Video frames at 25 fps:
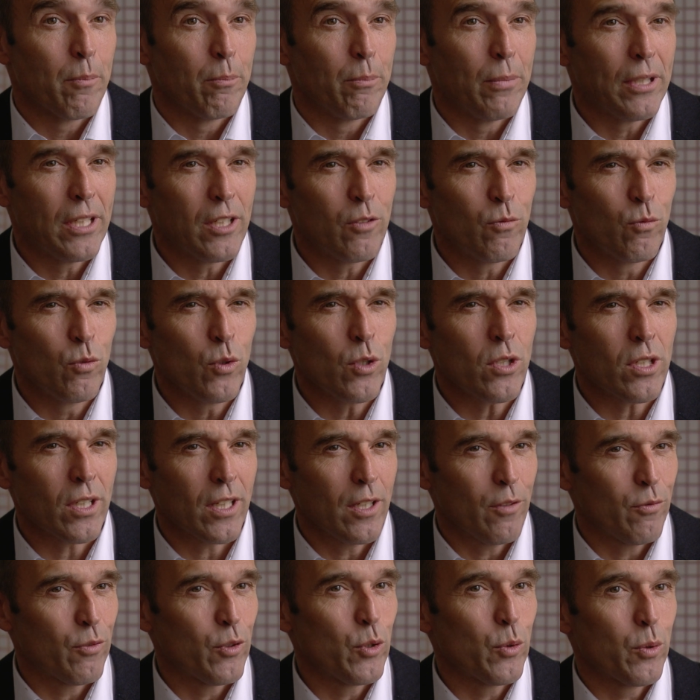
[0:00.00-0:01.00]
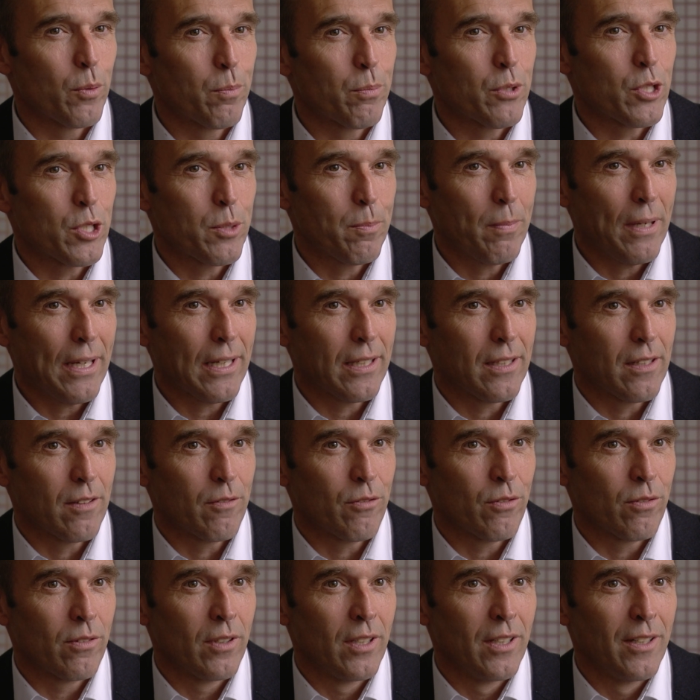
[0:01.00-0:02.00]
But it would give you a
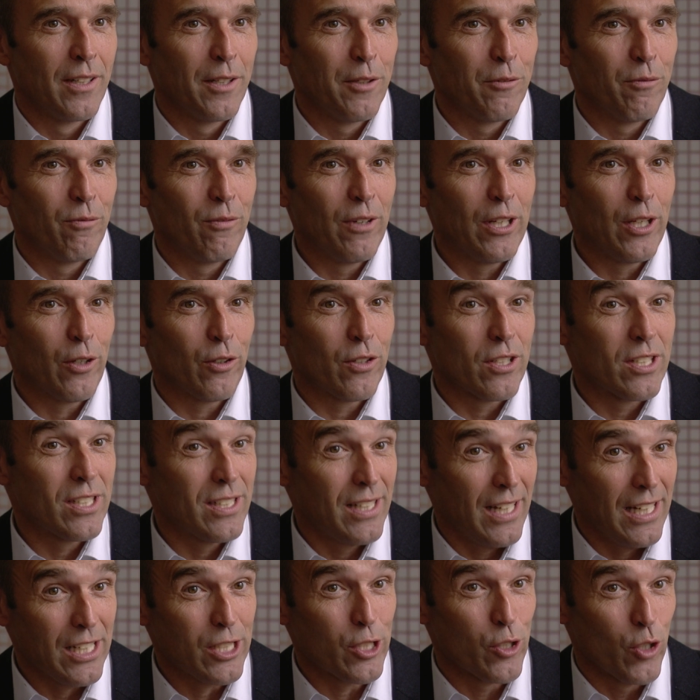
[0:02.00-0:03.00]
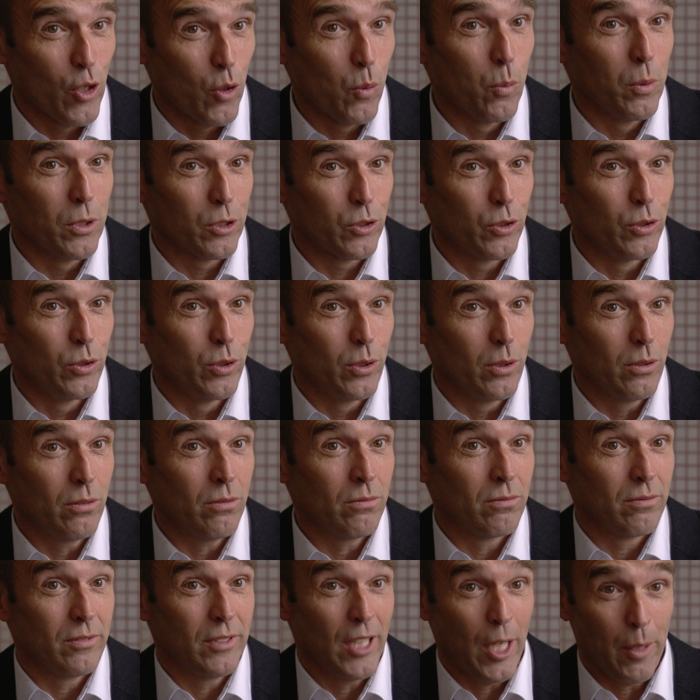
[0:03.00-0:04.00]
perspective where states know what to do,
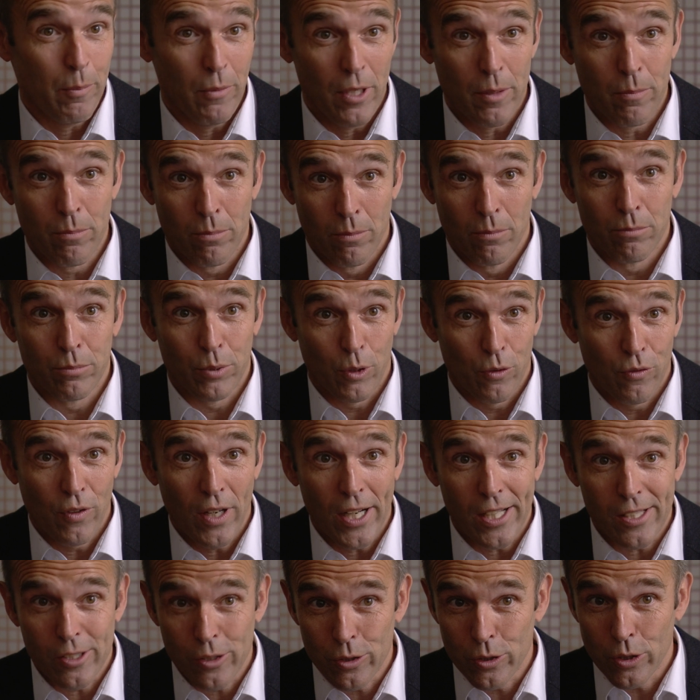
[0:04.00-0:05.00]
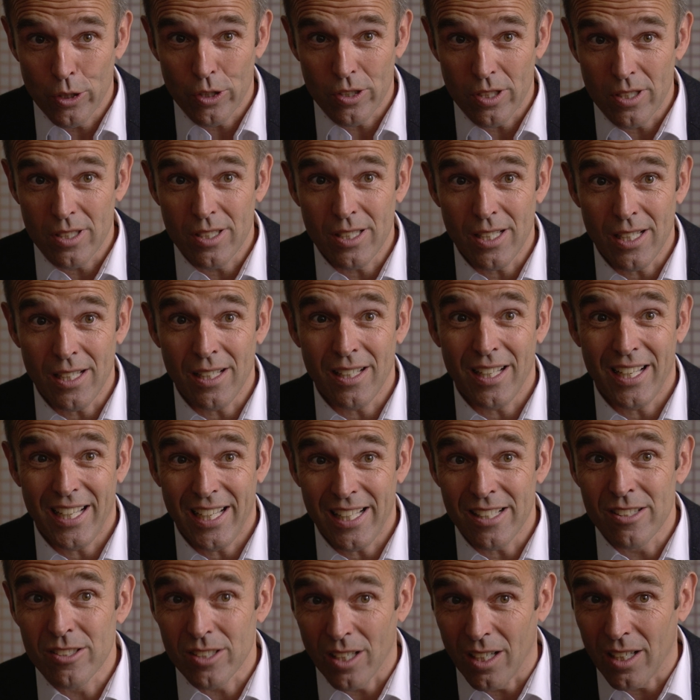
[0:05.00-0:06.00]
namely provide certainty
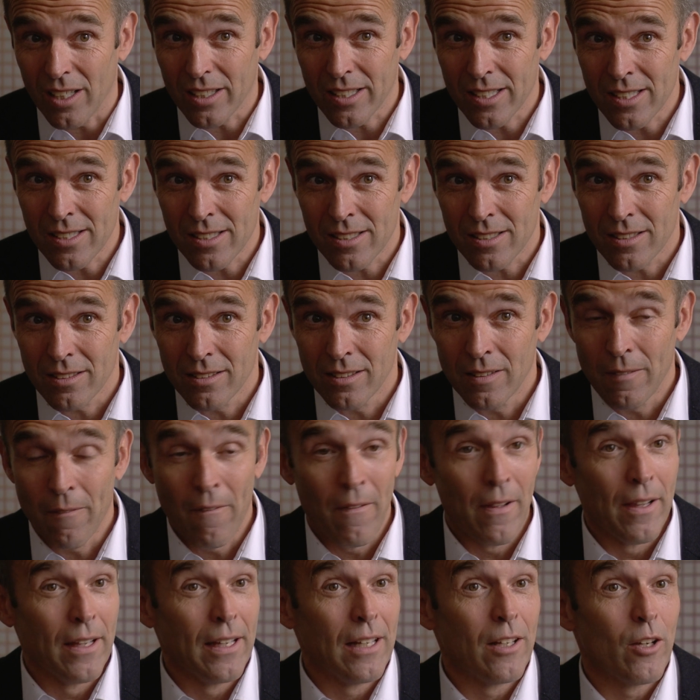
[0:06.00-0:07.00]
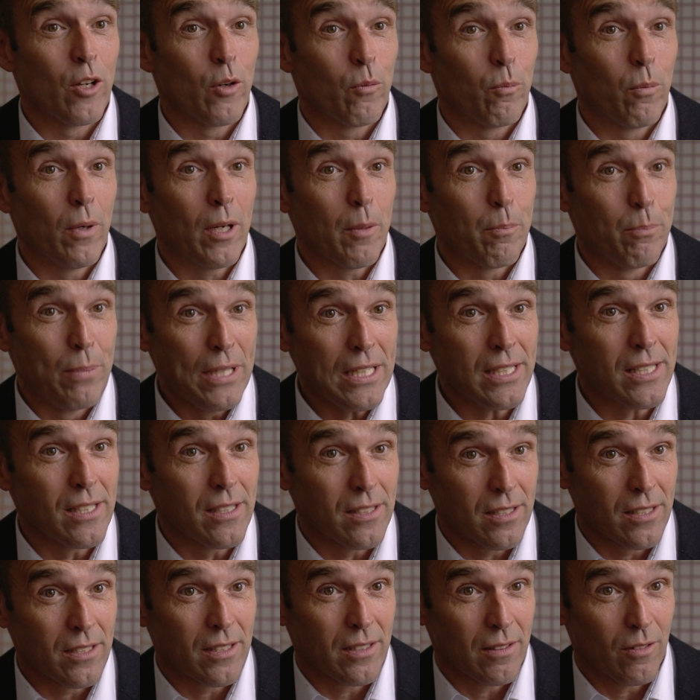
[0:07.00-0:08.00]
and targets, where
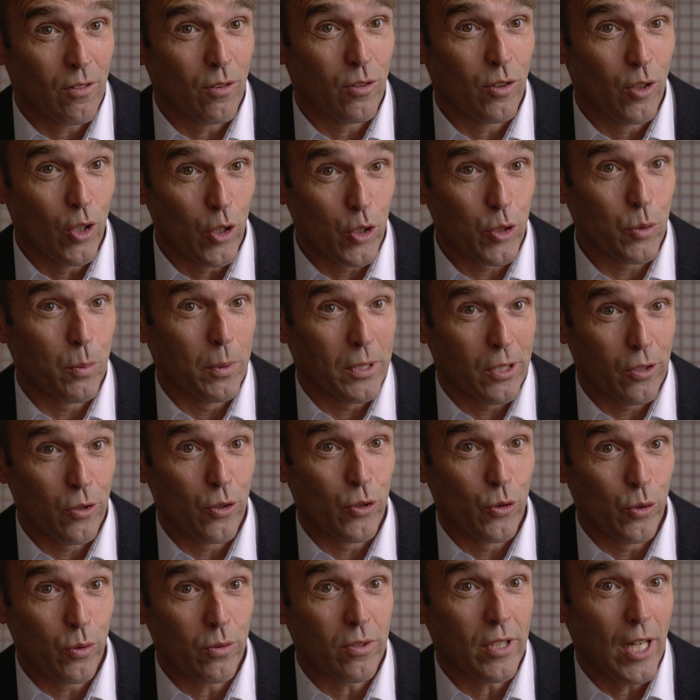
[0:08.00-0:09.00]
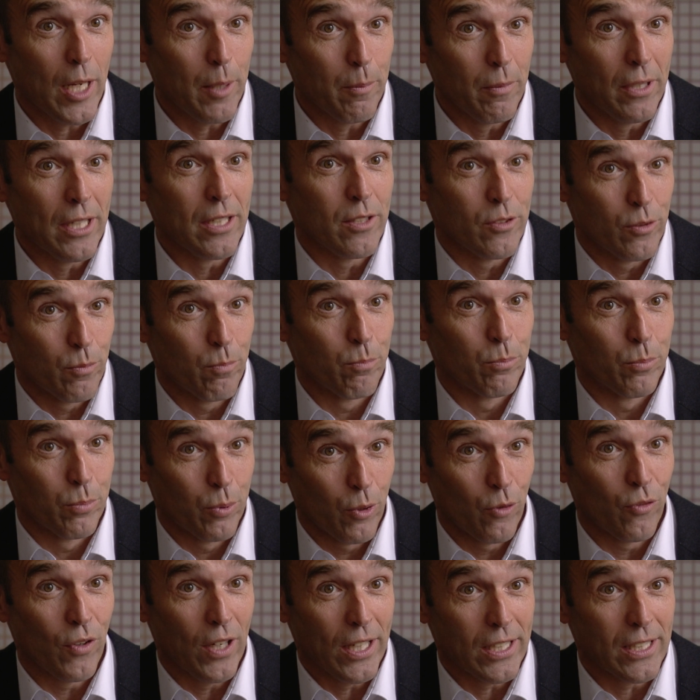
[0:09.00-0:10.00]
business knows what to do, namely
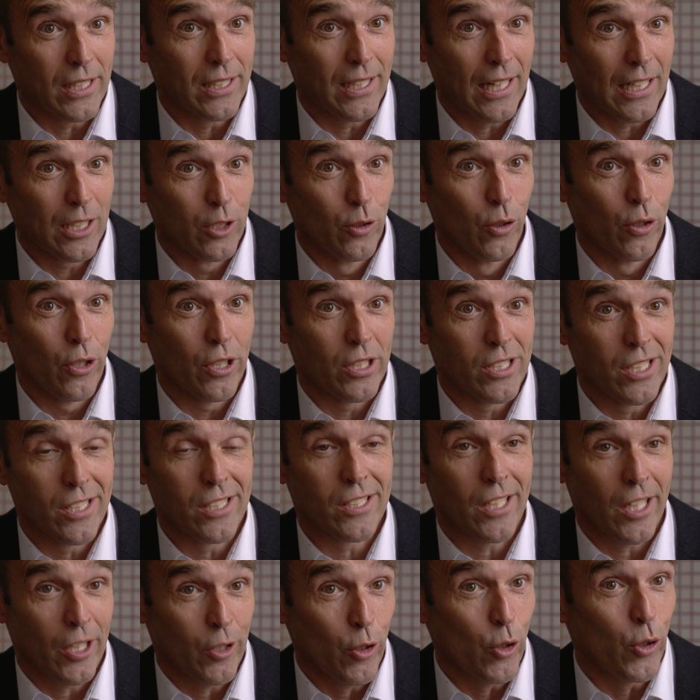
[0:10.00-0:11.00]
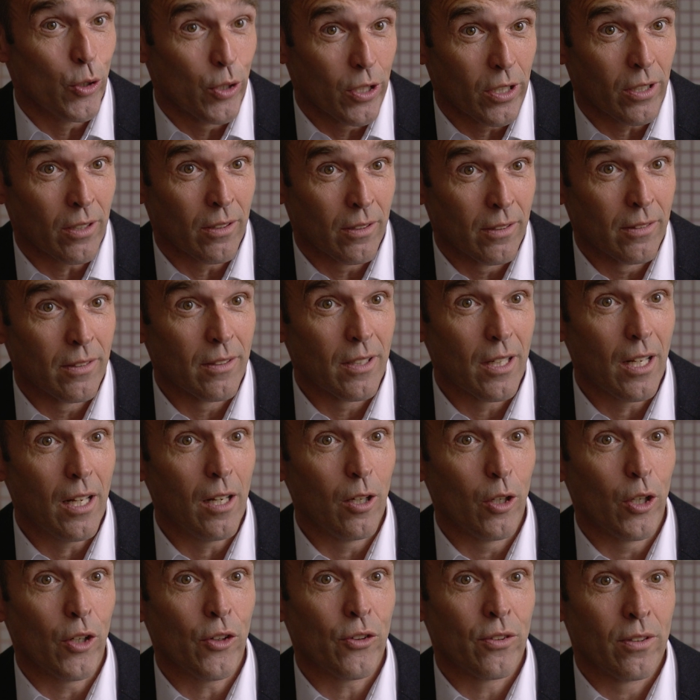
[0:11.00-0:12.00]
provide the technologies and earn a
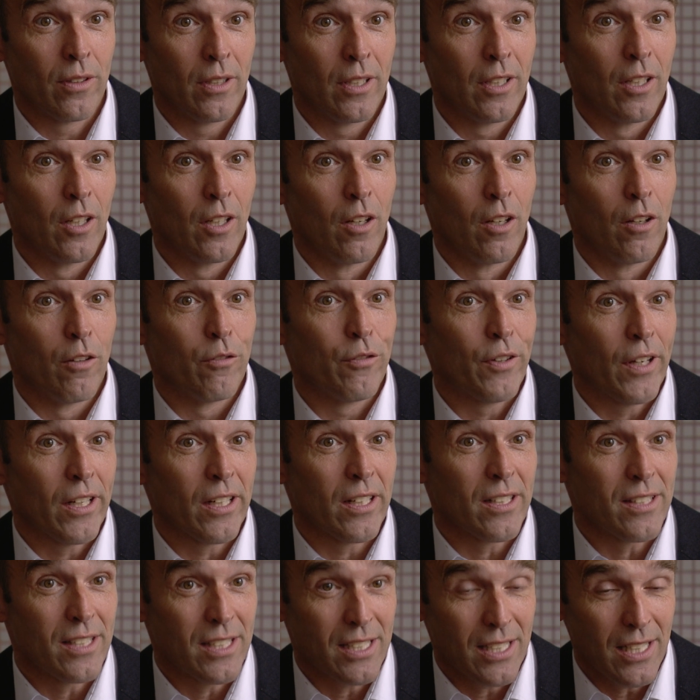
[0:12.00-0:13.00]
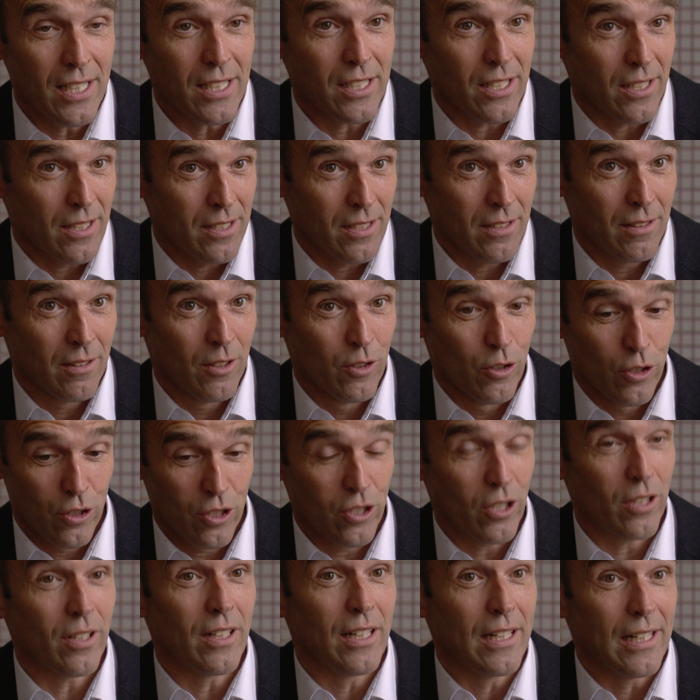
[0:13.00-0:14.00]
lot. Financiers
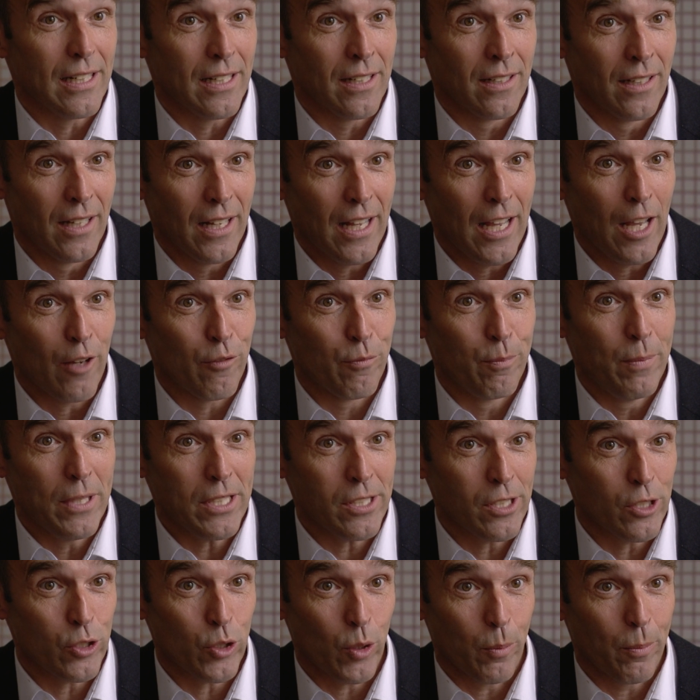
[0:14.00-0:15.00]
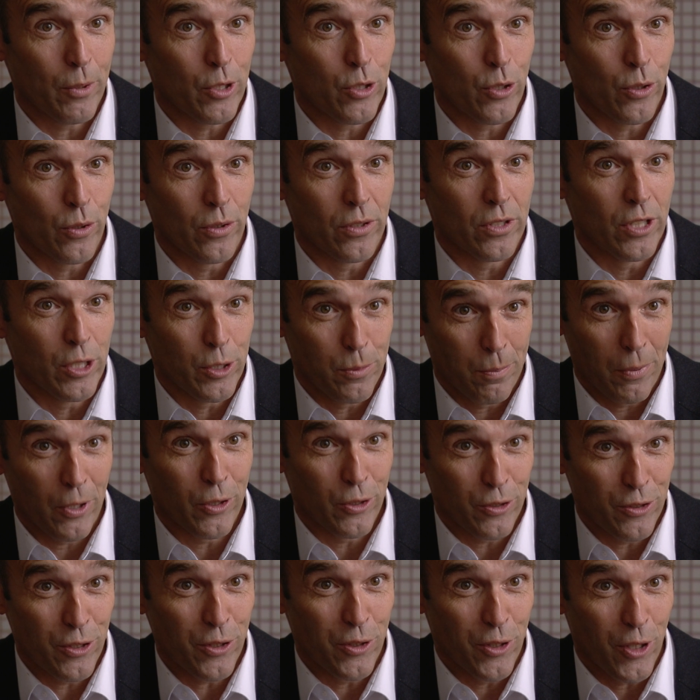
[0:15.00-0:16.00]
suddenly have business opportunities
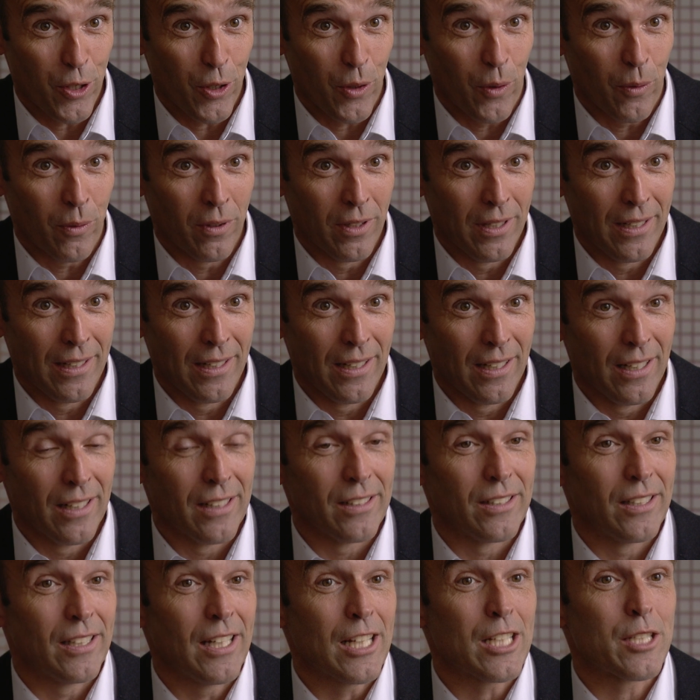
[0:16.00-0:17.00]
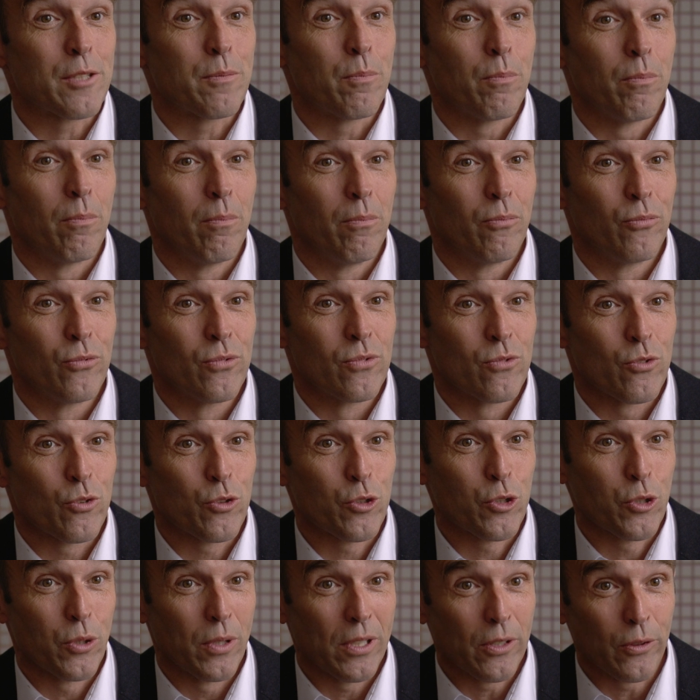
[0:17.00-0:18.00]
because, you know, there's
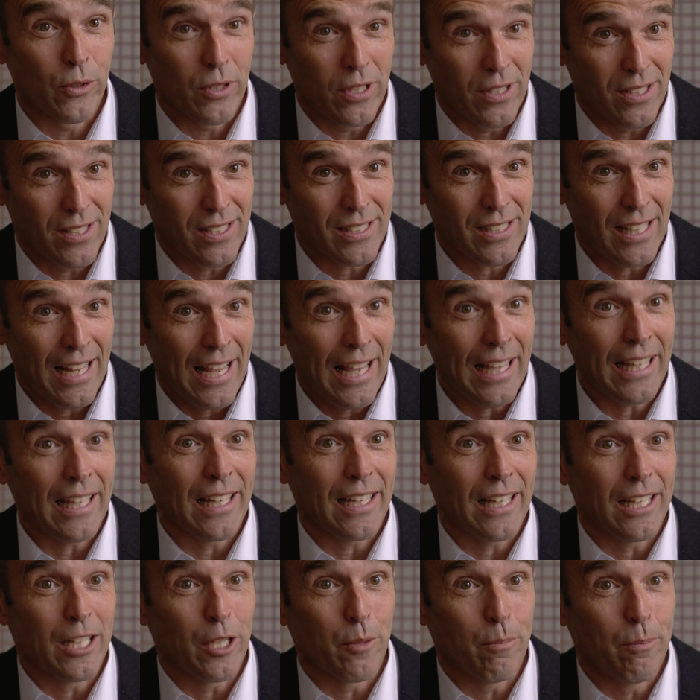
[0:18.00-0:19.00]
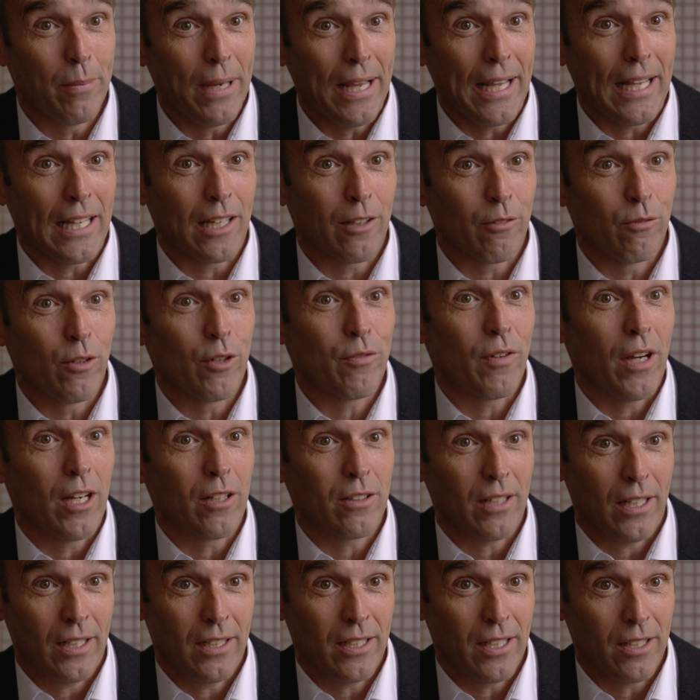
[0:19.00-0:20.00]
trillions hanging in the bank
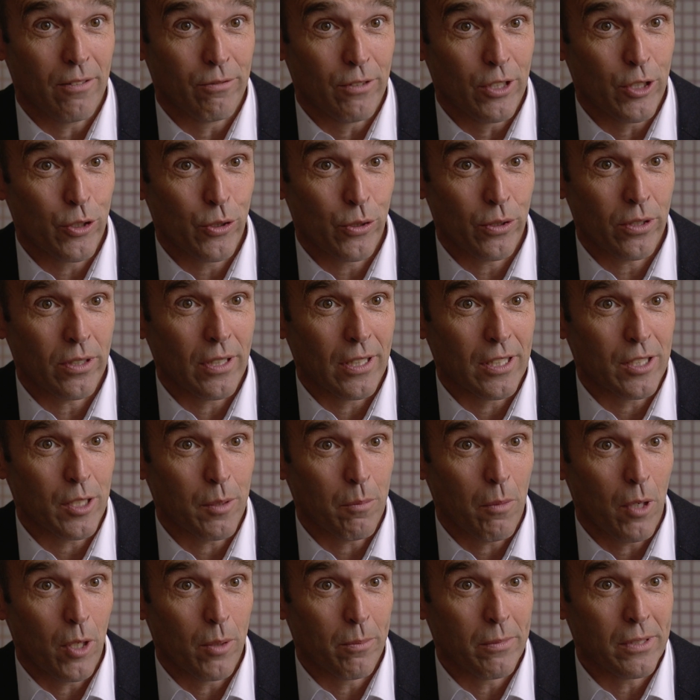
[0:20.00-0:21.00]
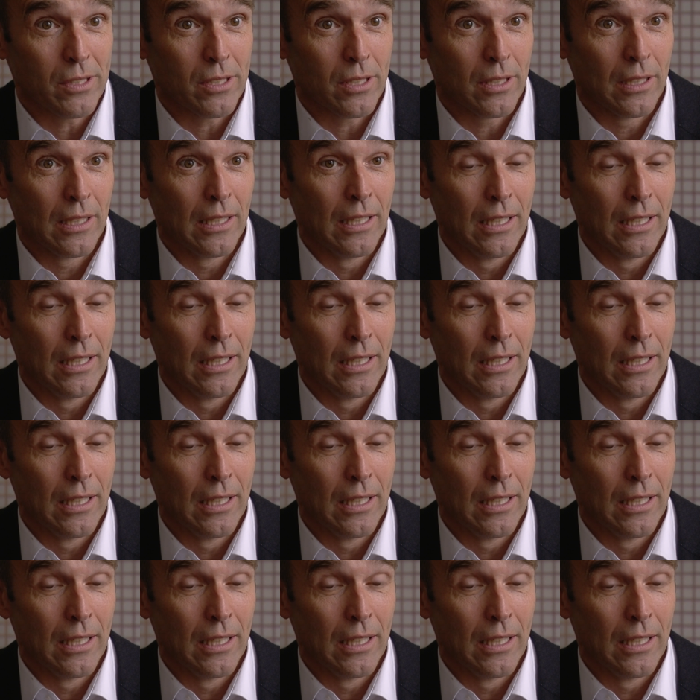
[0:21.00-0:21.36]
without any return at the moment.